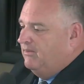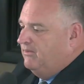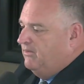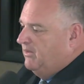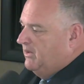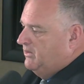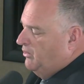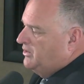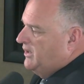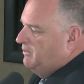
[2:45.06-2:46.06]
when
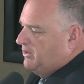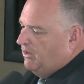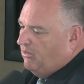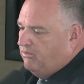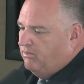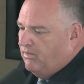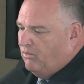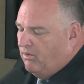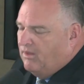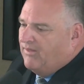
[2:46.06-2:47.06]
Georgia State Patrol,
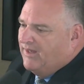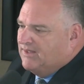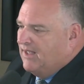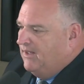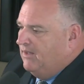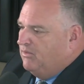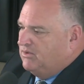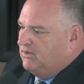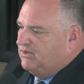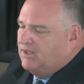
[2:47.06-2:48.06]
one of the things I did was
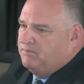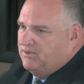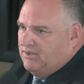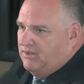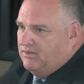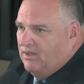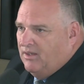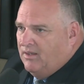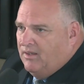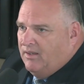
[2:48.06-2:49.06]
assessment centers.
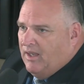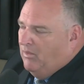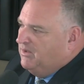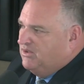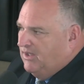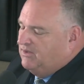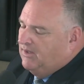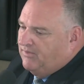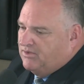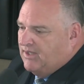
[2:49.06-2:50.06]
I went to 6
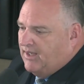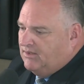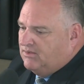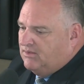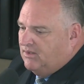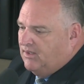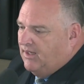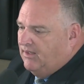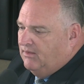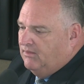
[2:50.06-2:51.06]
different states
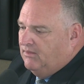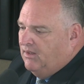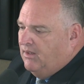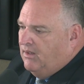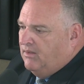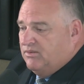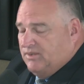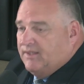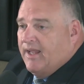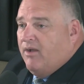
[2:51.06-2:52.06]
and
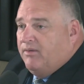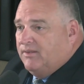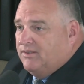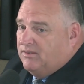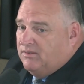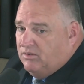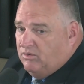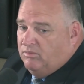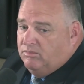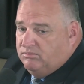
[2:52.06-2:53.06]
sat down and listened
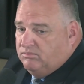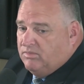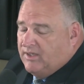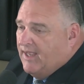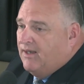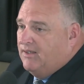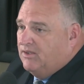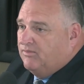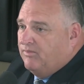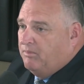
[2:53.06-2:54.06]
to candidates
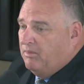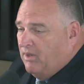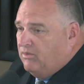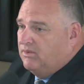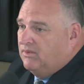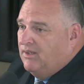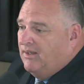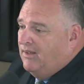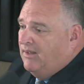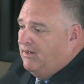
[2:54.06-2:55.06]
for promotion
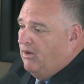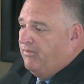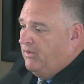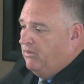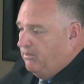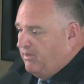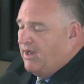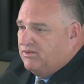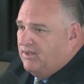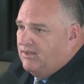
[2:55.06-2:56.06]
go through a
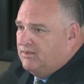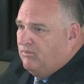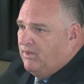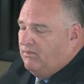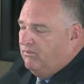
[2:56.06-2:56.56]
process, and we